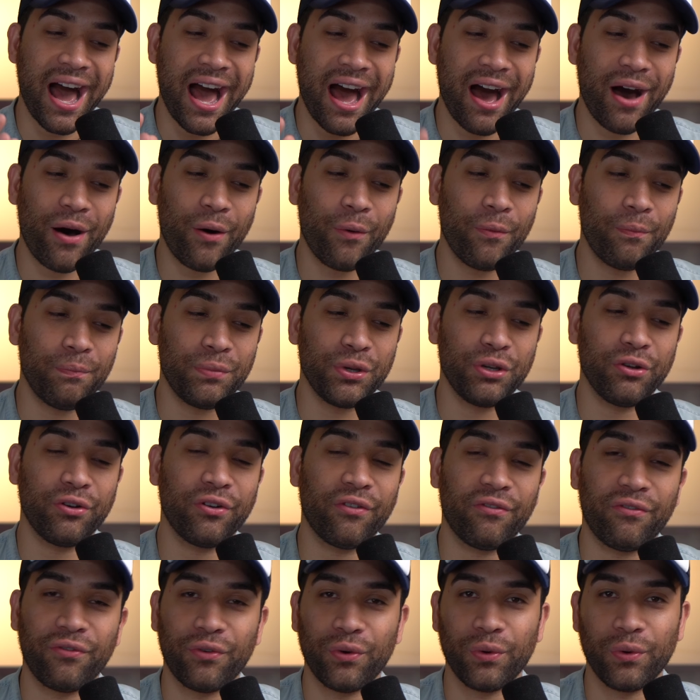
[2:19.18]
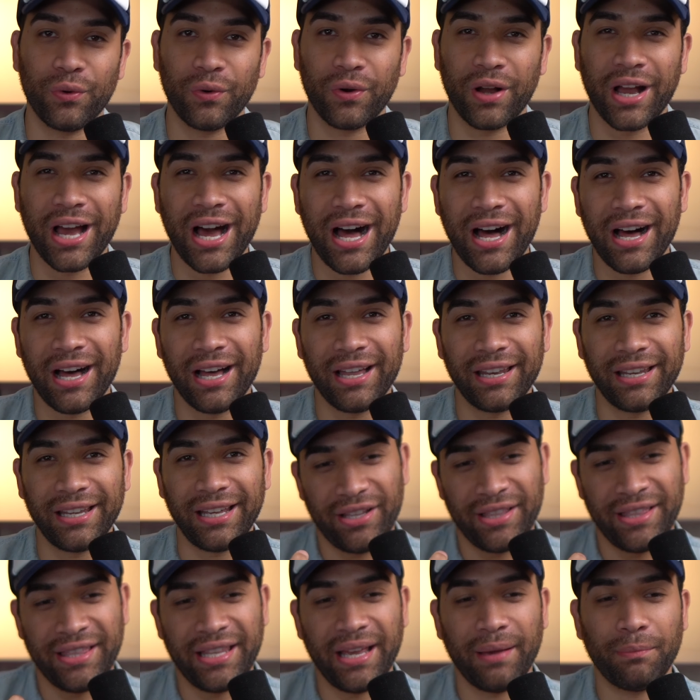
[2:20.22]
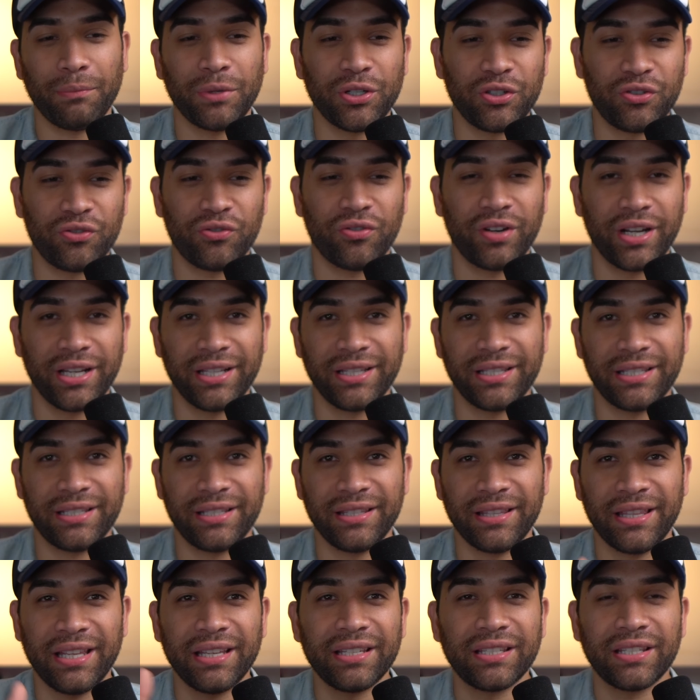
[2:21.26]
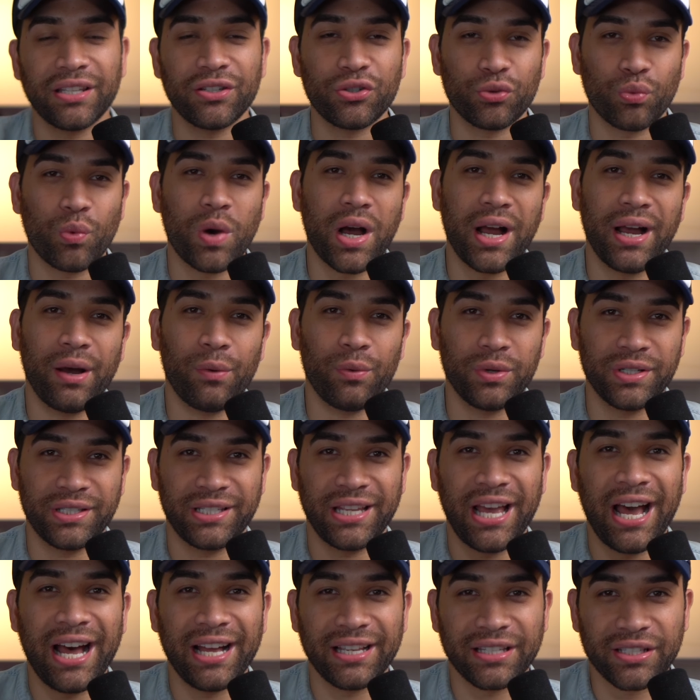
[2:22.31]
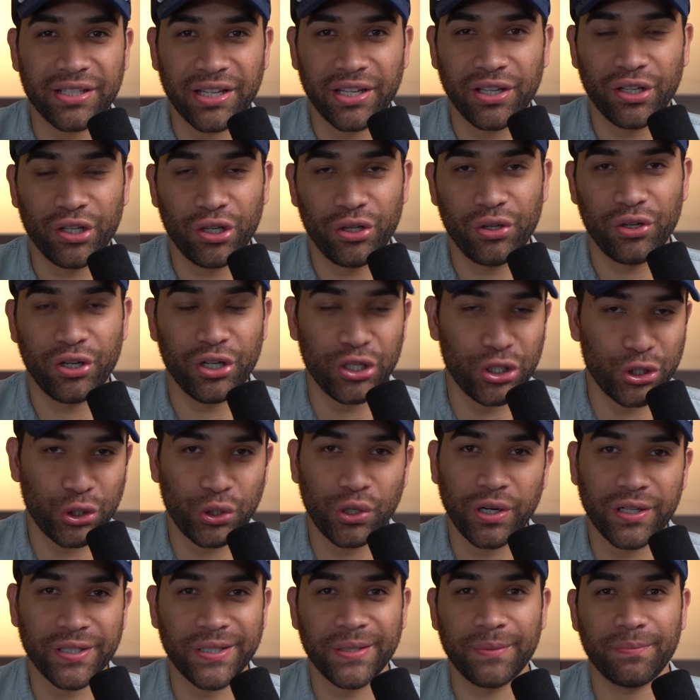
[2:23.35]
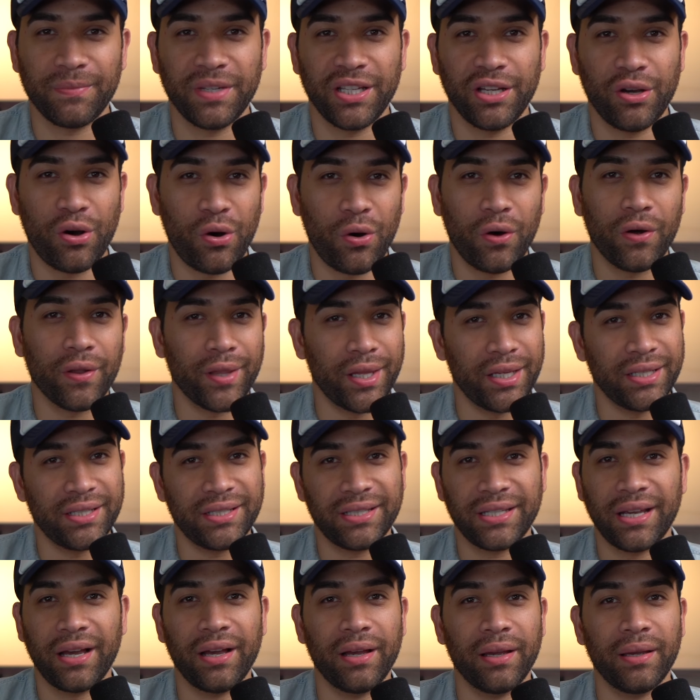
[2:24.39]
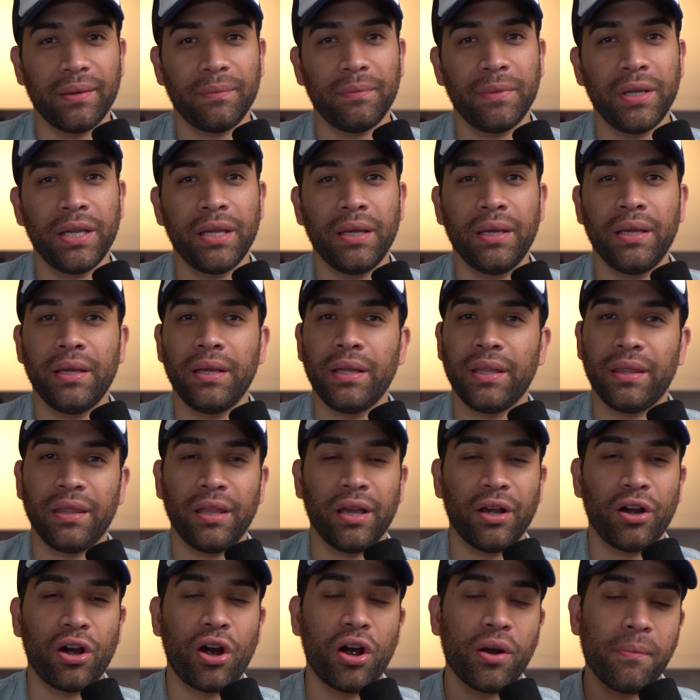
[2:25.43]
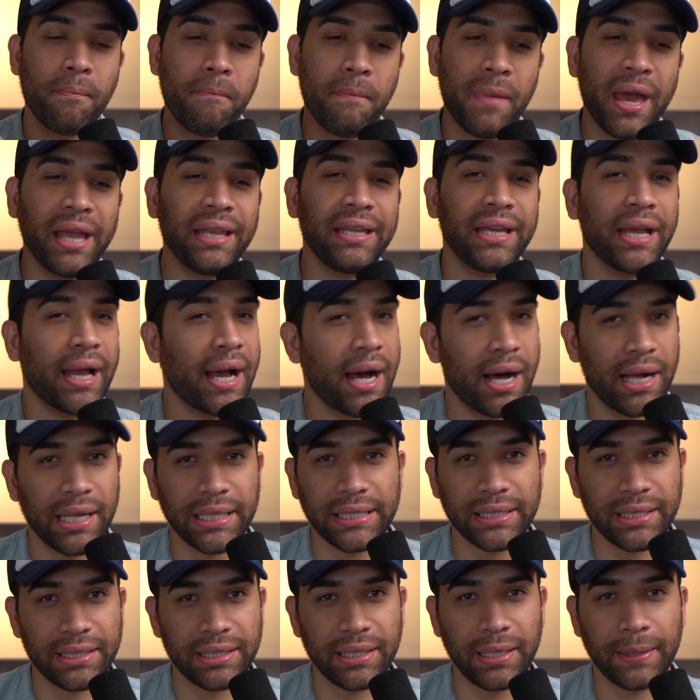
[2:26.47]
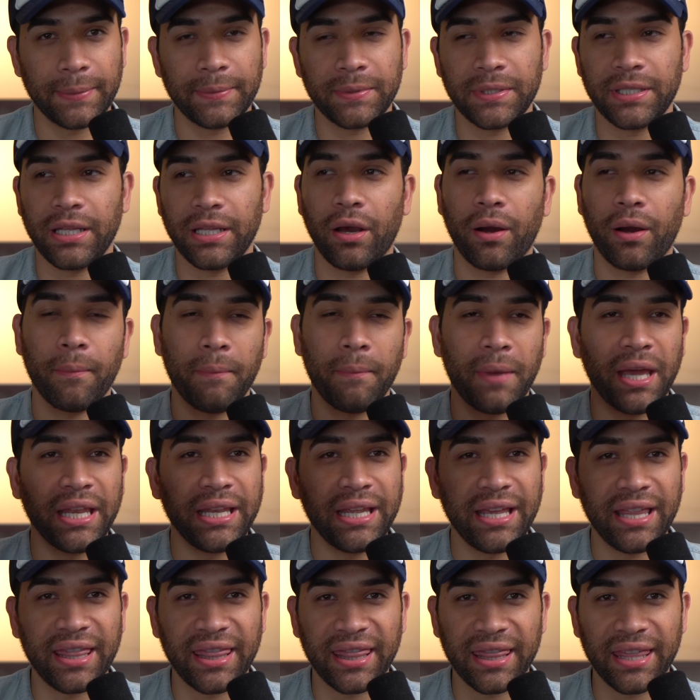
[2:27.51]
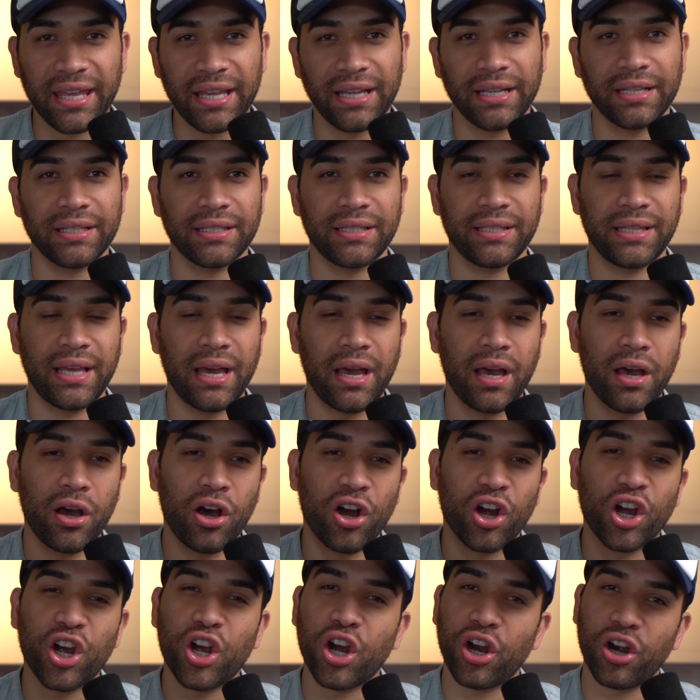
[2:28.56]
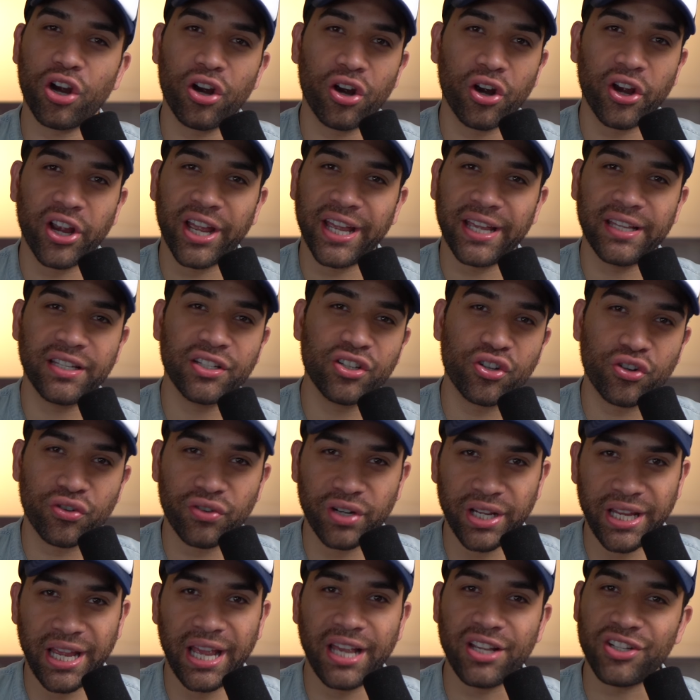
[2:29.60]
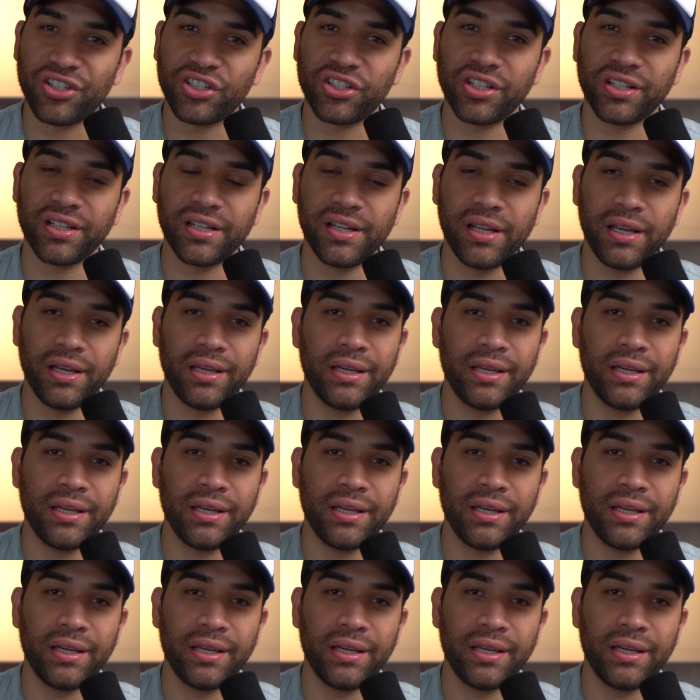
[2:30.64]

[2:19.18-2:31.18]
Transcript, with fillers: how beautiful God demonstrates. This is why I was asking you to trust me all this time. There are many concepts, there are many things that occur in creation